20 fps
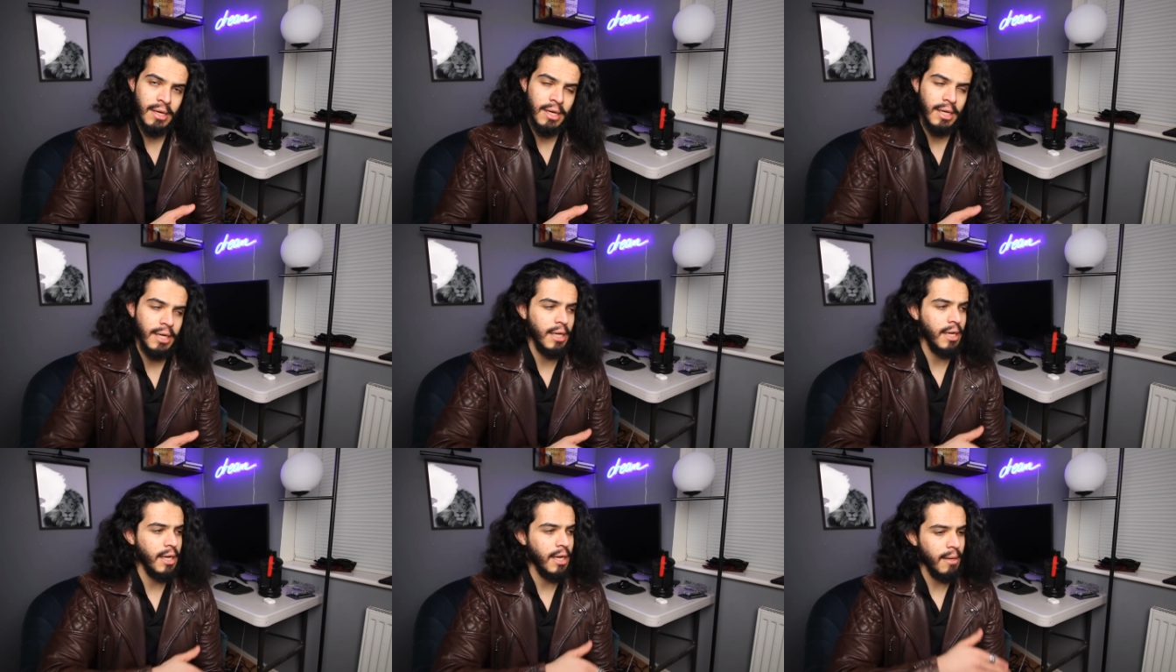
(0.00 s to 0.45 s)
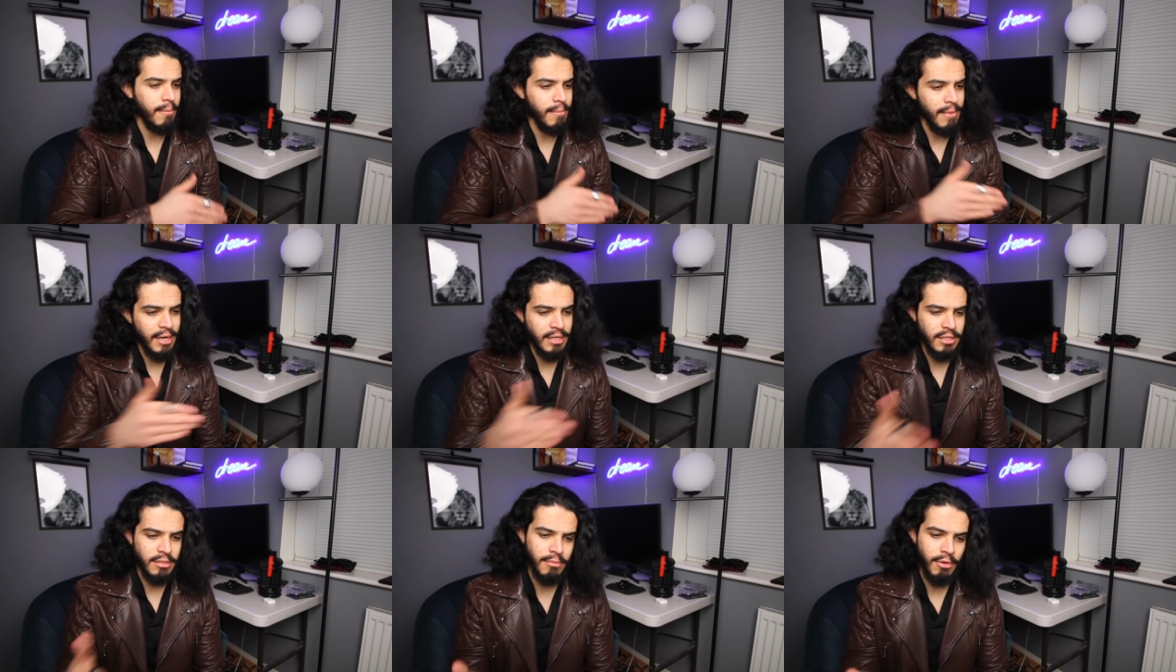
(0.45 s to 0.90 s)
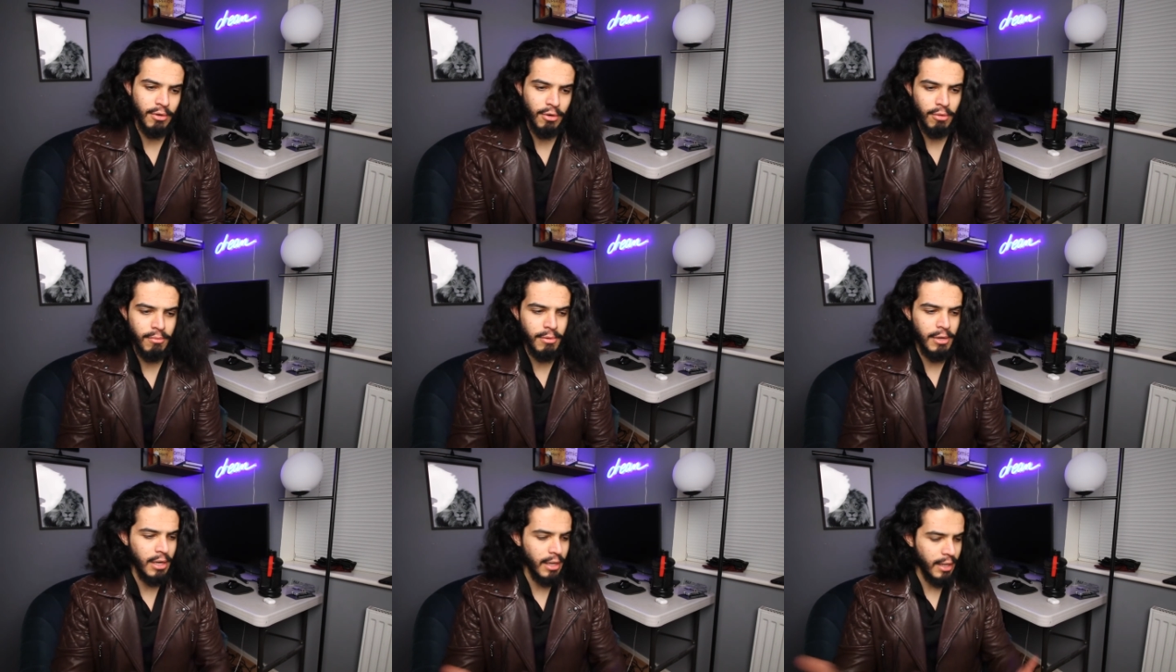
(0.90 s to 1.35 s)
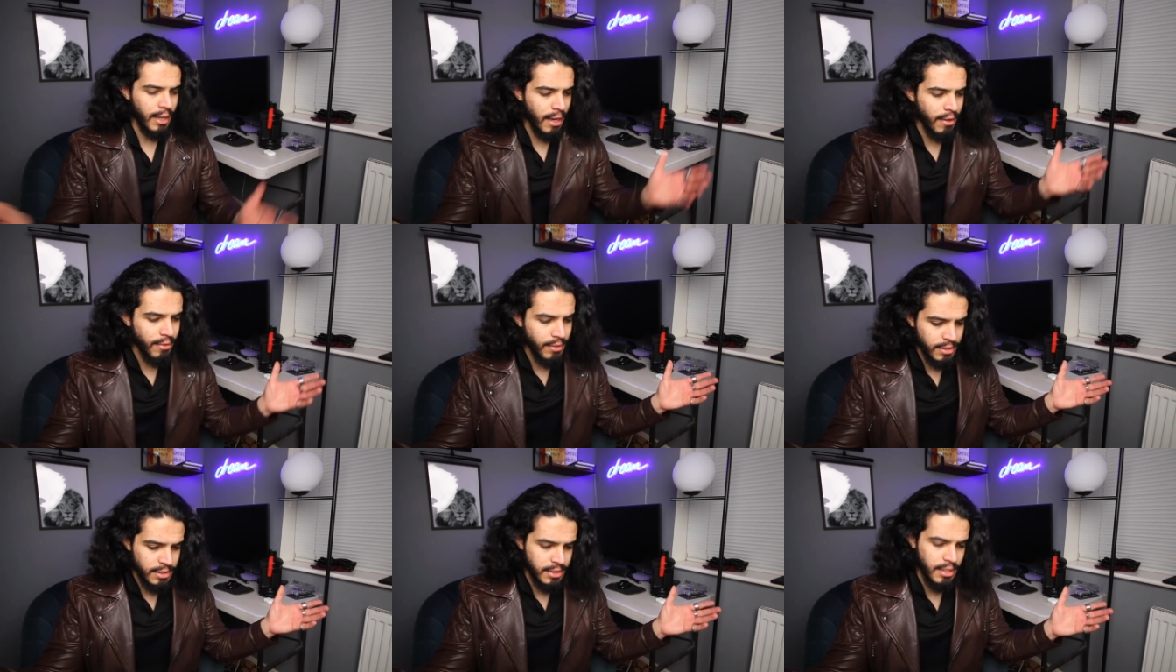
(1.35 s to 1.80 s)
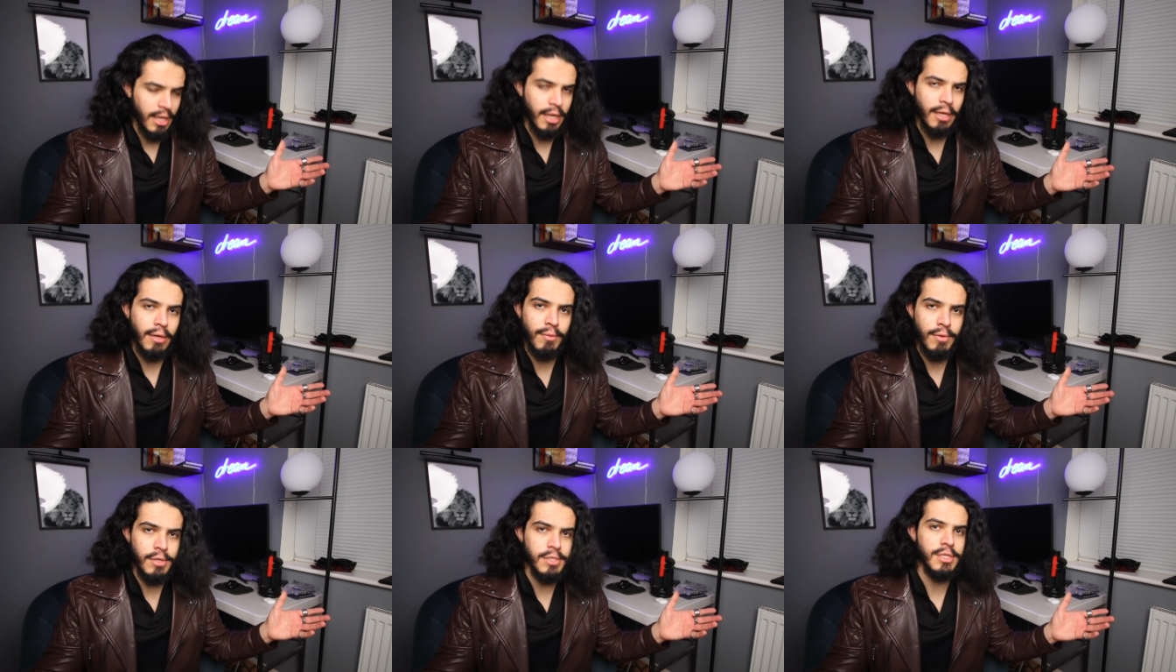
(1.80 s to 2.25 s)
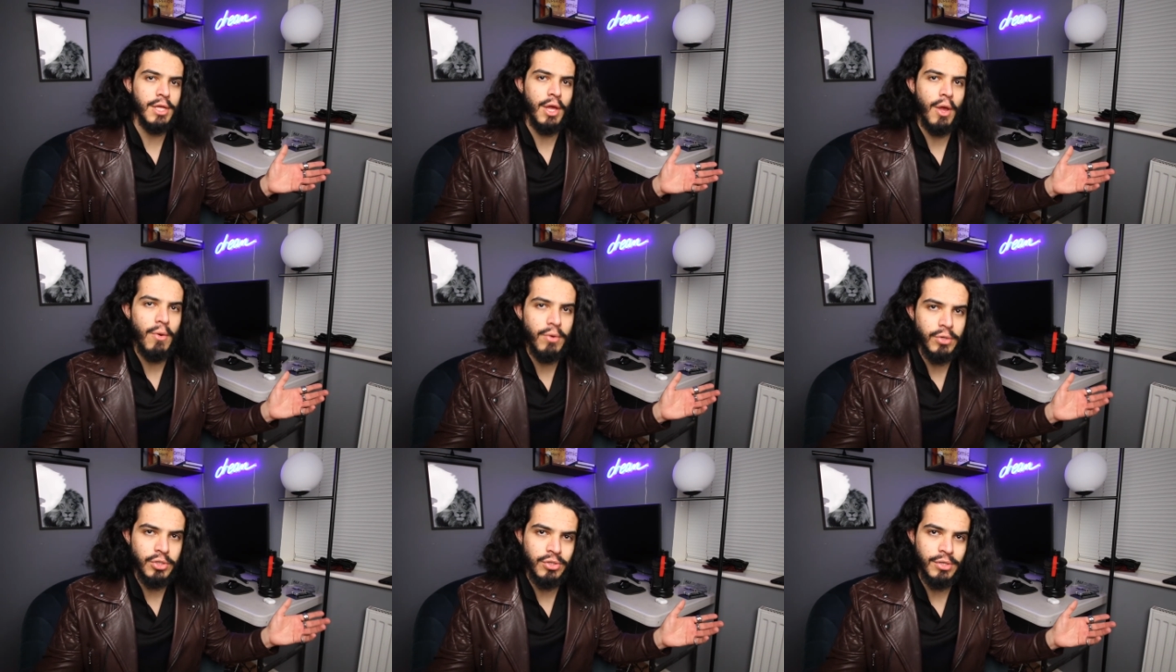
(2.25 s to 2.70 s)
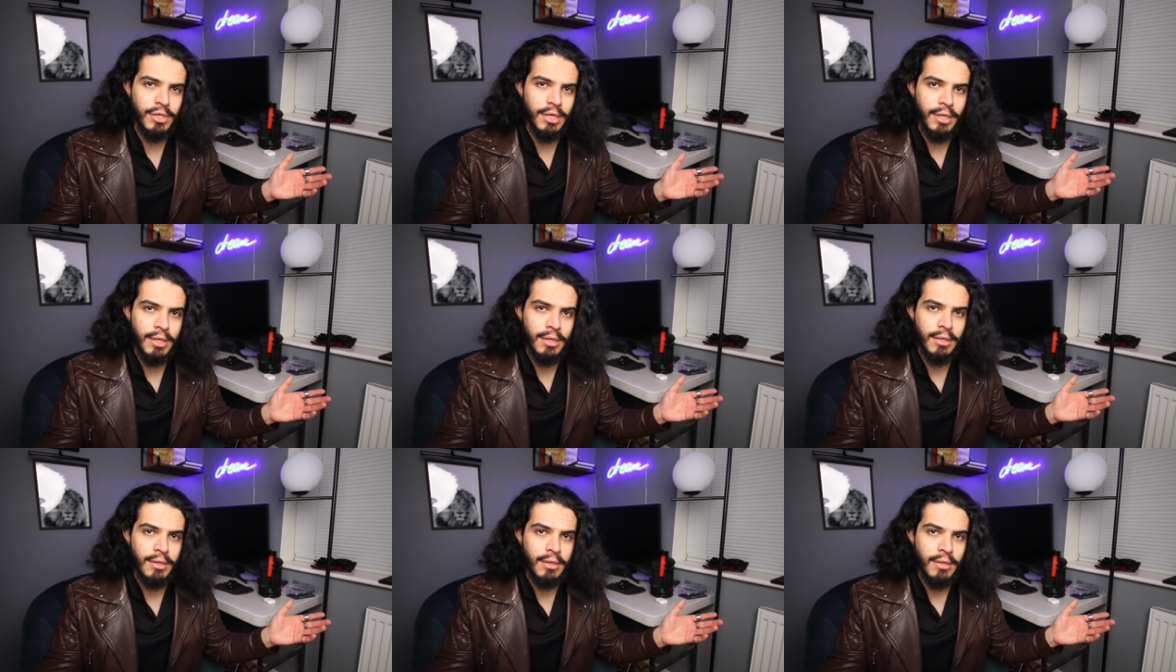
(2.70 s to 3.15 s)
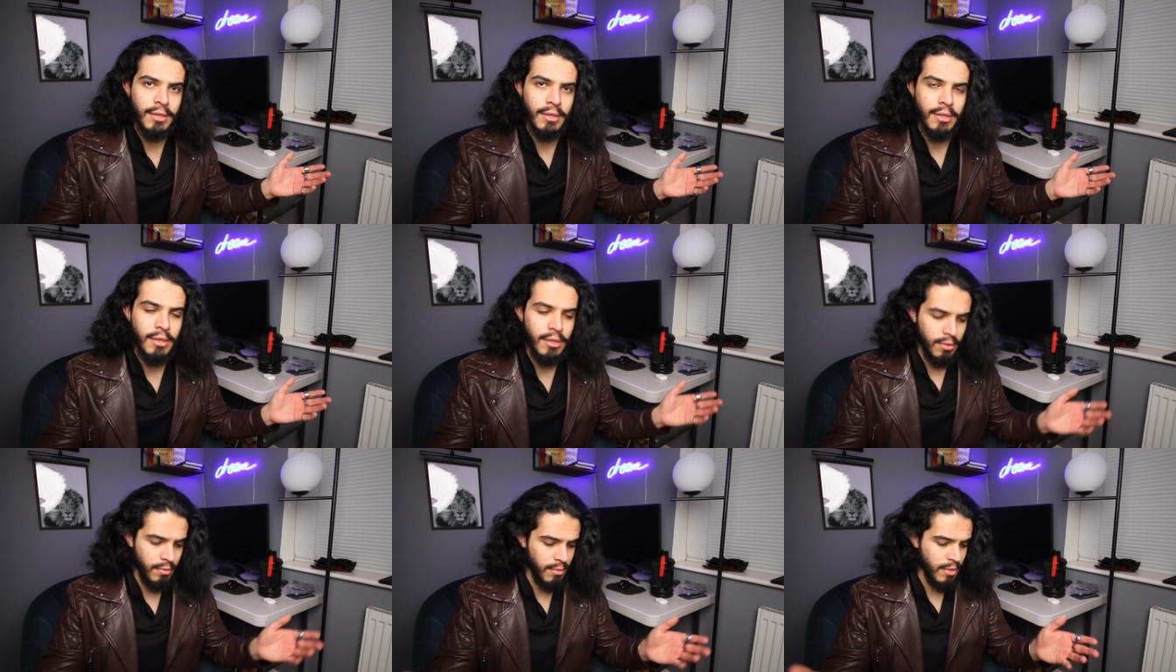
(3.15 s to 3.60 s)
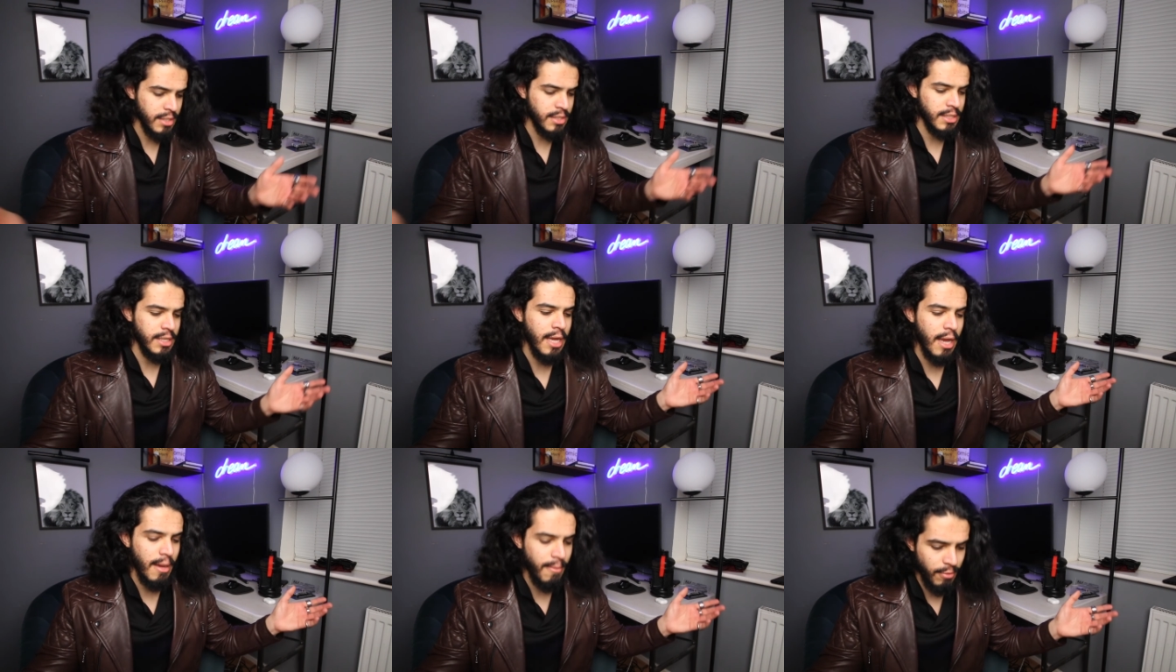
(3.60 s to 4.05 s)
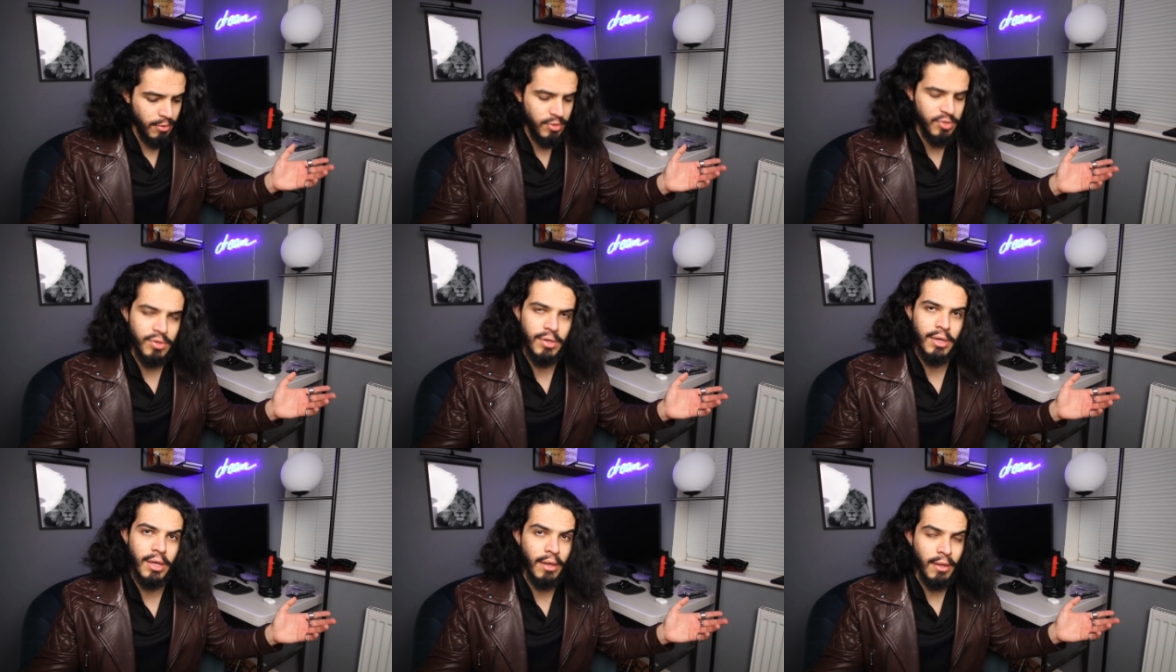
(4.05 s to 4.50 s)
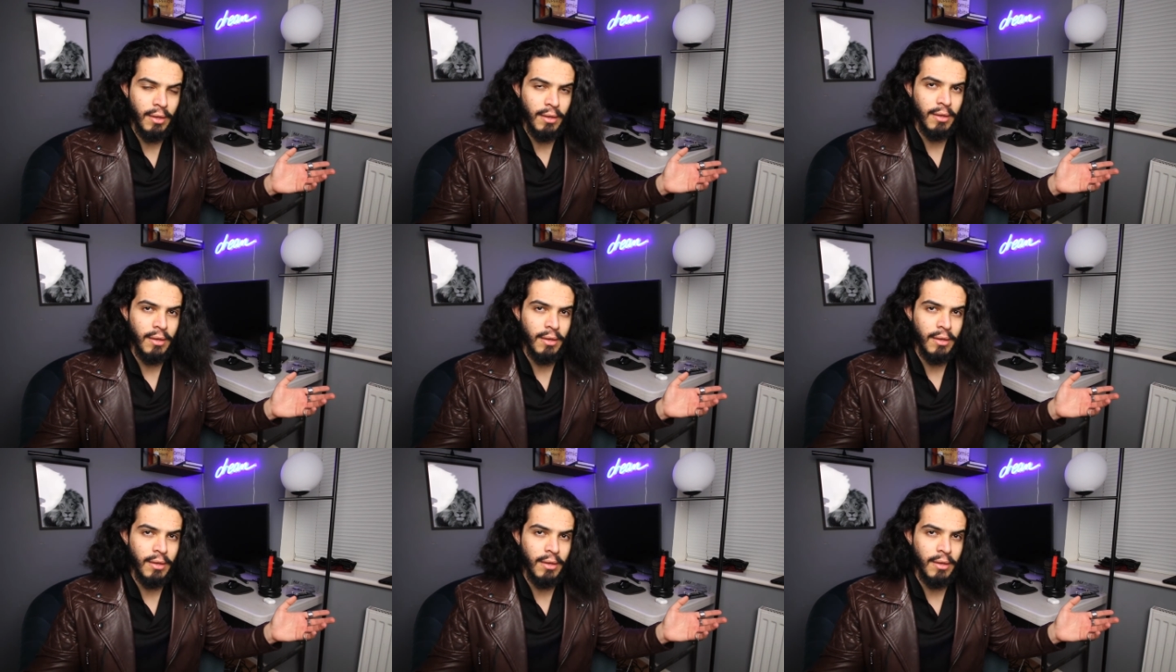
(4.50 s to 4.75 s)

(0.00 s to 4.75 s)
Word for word: and then come back tomorrow and be like, hang on a second, where's the oak tree? Where's the apple tree?